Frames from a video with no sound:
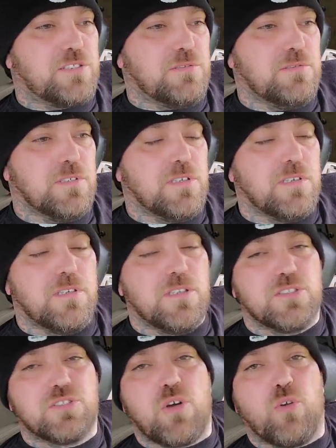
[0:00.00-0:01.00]
you,
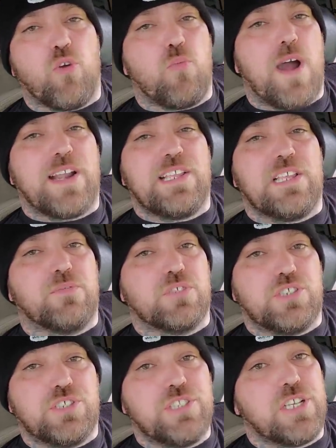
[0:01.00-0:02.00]
don't nobody give a
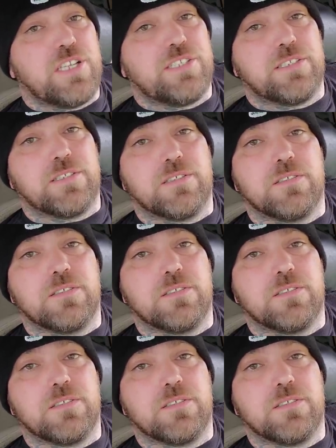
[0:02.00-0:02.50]
shit.